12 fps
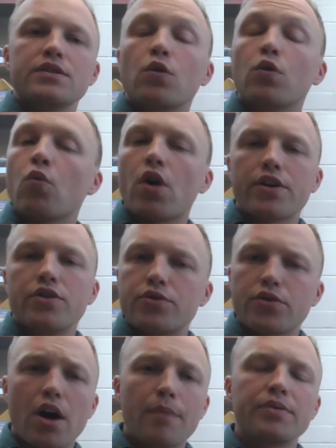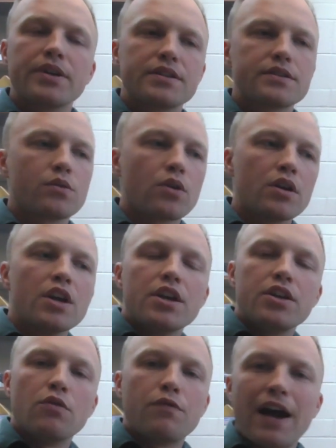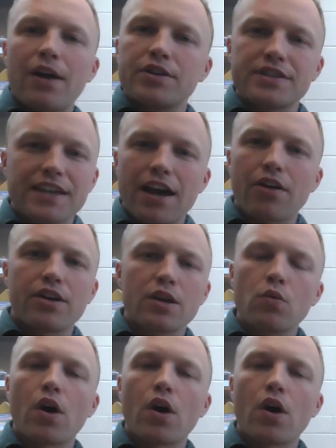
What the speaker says: or water droplets, or virus-carrying water